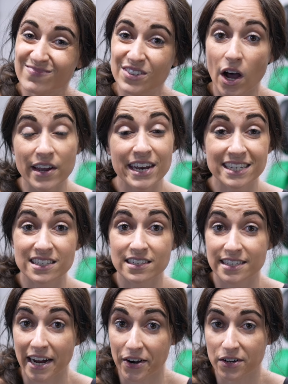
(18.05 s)
Not
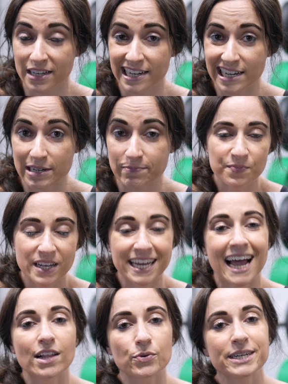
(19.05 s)
necessarily. The
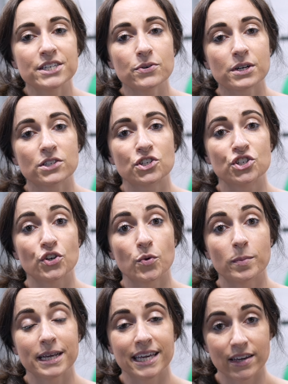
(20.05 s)
calories you
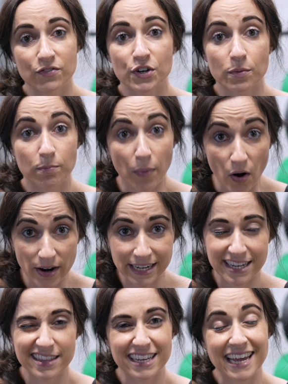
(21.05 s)
consume give your
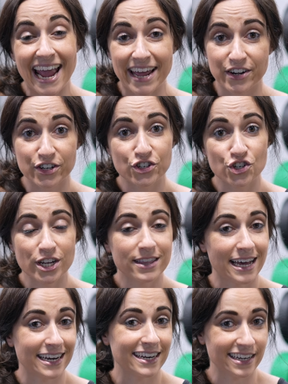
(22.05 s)
body the energy
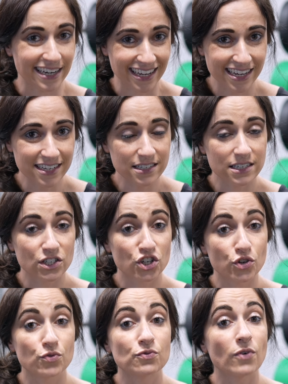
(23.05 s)
that it needs
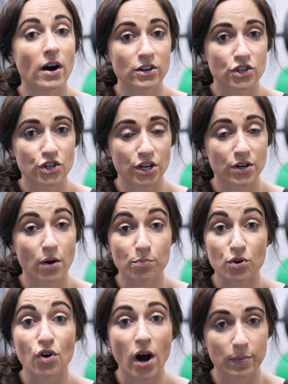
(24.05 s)
to function
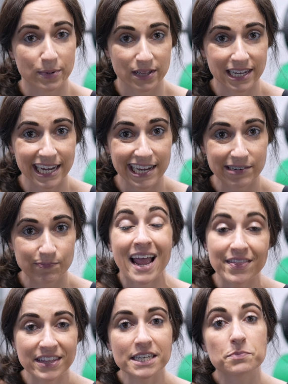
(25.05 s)
properly.
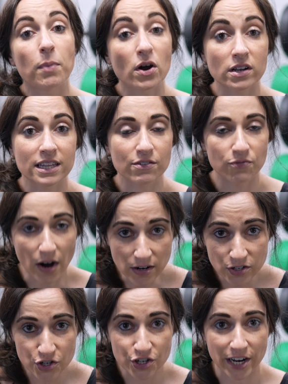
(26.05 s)
And these bodily
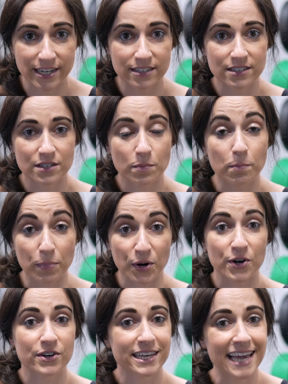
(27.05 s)
functions
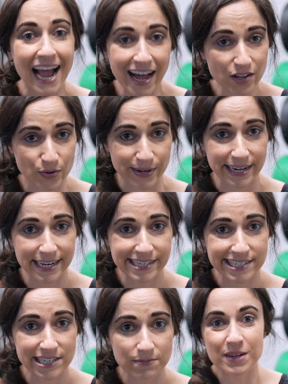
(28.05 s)
burn
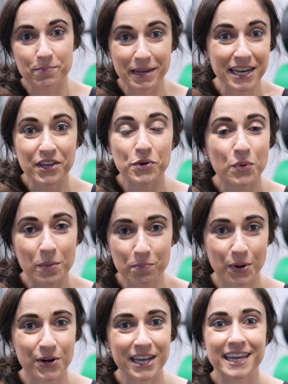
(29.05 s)
calories, meaning you are
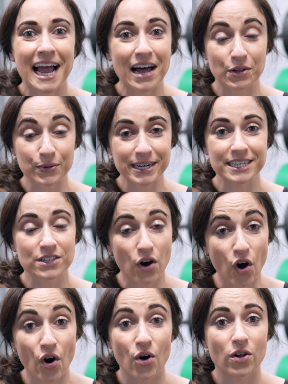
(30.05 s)
burning calories
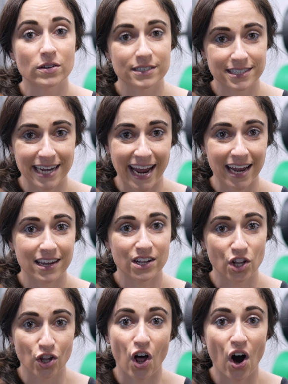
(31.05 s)
all day
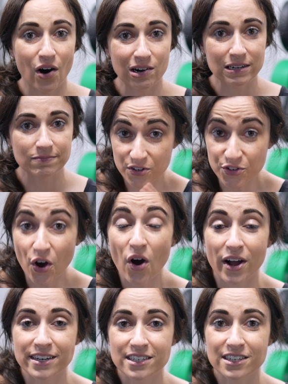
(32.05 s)
long,
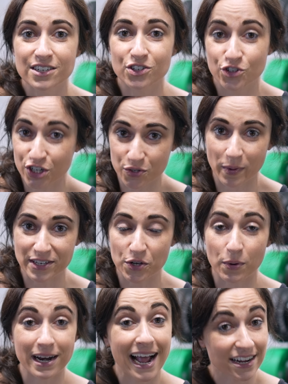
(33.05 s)
not just when
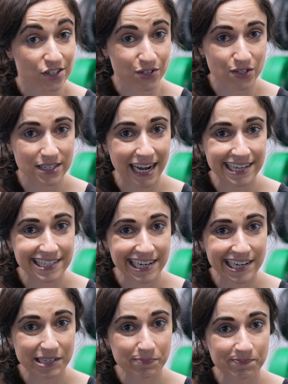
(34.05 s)
you are
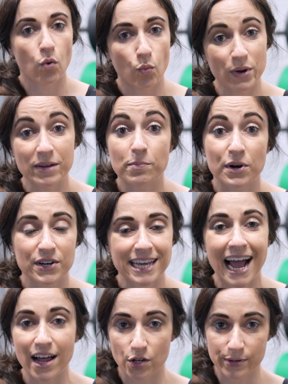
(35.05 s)
exercising. We burn
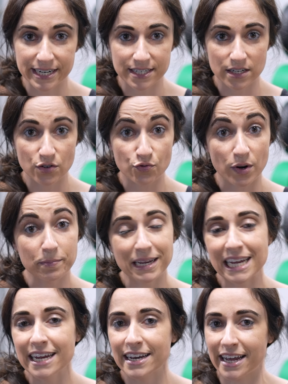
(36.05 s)
calories from
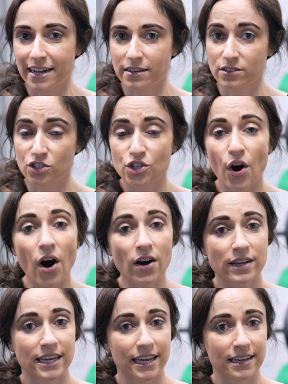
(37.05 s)
eating,
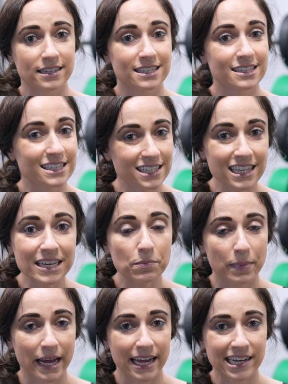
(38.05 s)
talking,
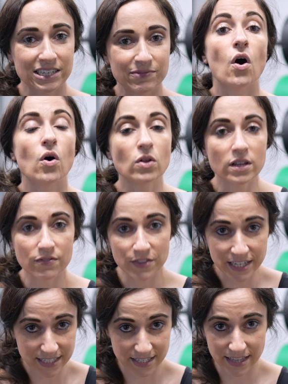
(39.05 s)
sleeping. All of
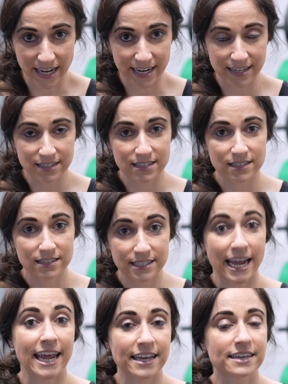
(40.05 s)
these things
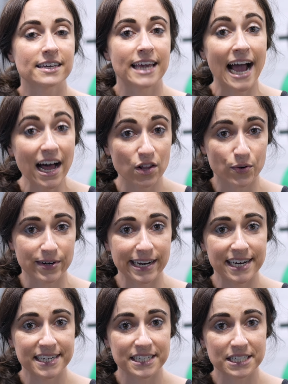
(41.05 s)
take
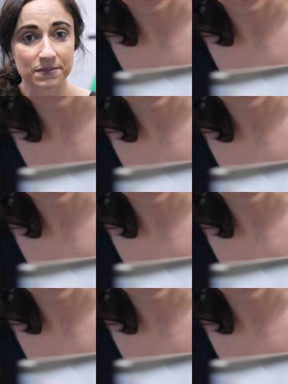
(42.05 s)
calories.